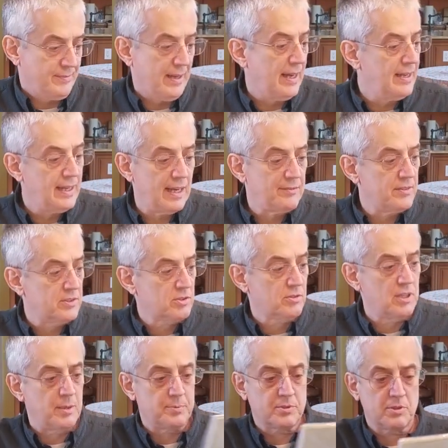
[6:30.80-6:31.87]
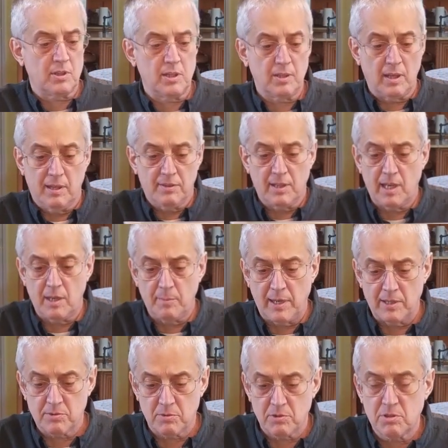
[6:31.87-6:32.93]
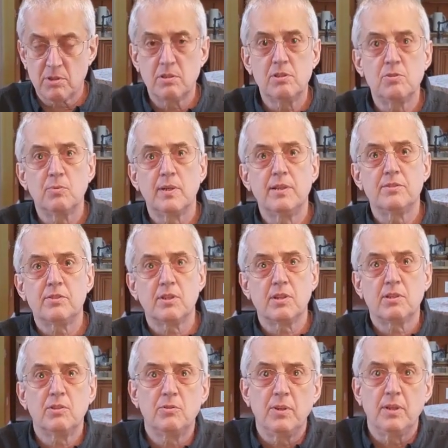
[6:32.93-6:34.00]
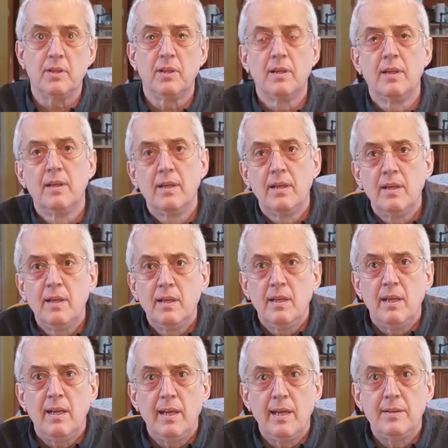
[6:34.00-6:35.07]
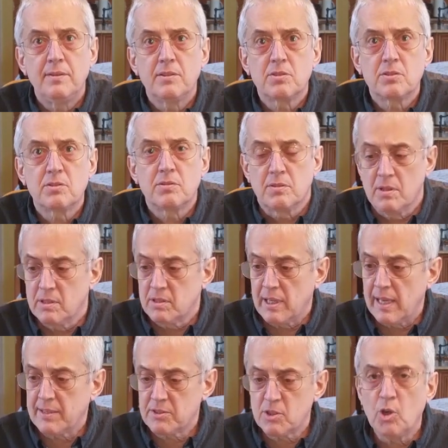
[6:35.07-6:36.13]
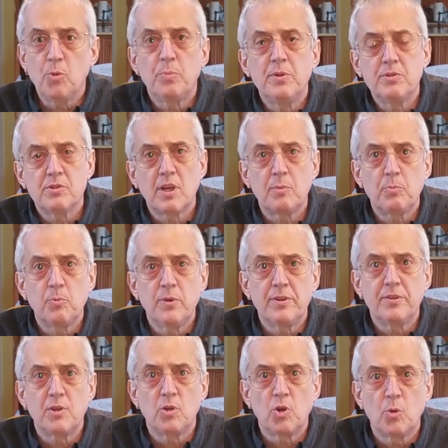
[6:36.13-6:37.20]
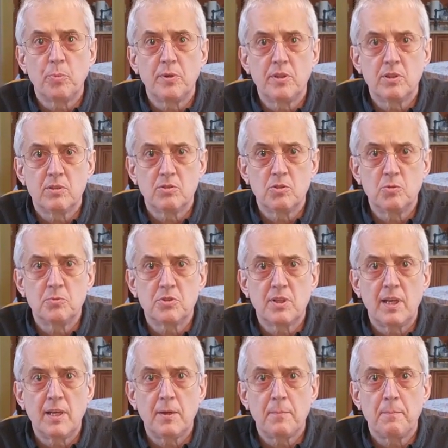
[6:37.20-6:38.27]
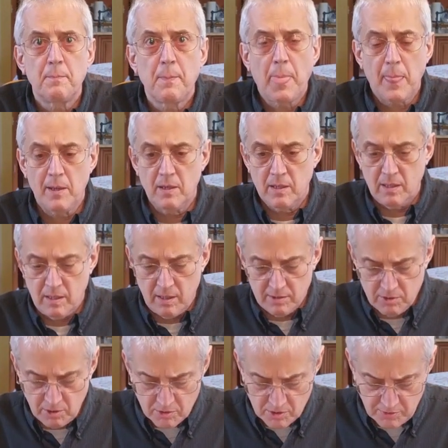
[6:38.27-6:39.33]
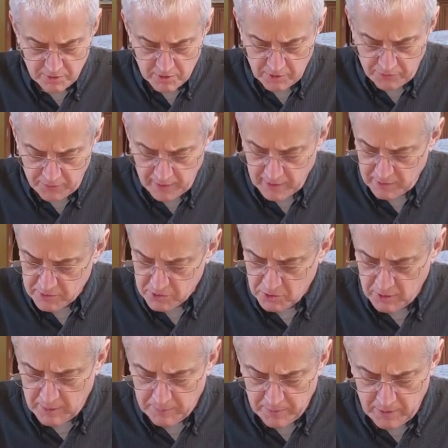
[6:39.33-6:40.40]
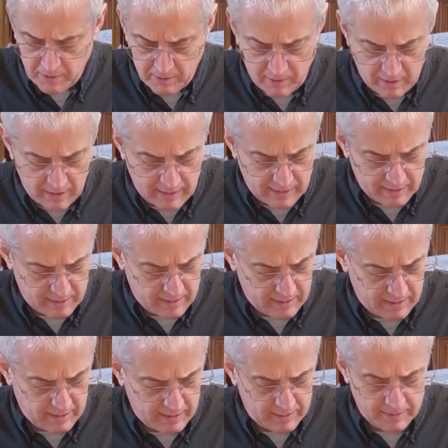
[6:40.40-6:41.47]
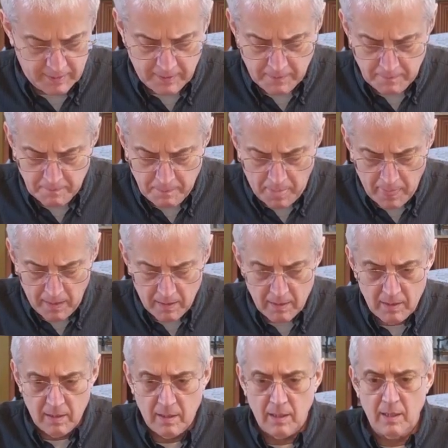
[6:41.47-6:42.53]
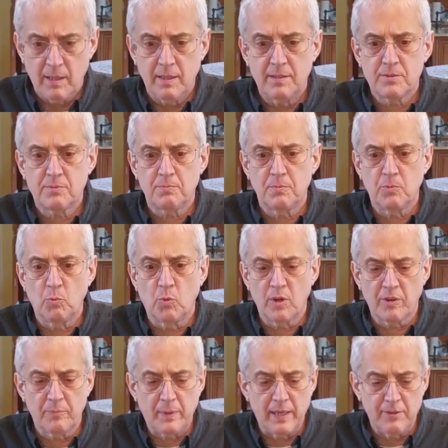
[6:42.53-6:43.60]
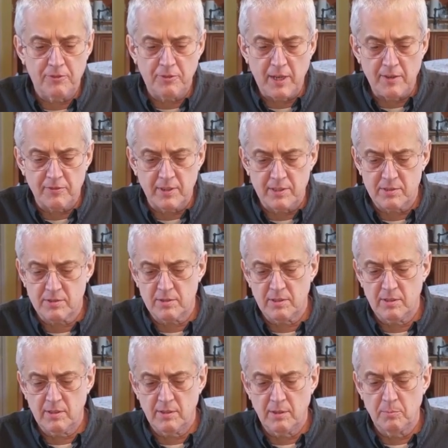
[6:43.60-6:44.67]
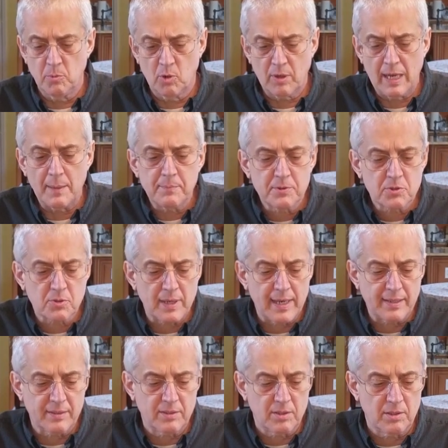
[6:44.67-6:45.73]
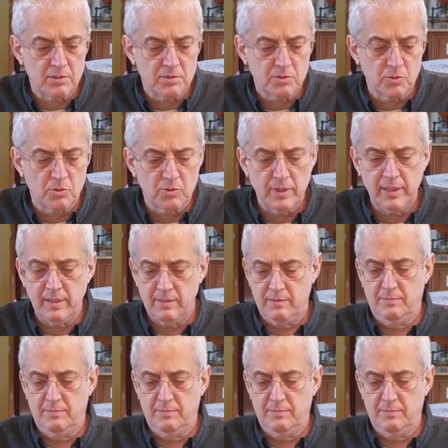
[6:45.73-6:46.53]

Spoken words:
I have the script, so I thought I might as well show you what is included. And the text opens up with Don't Open Till Doomsday, a Joseph Stefano script that is one of my favorites, a more abstract story.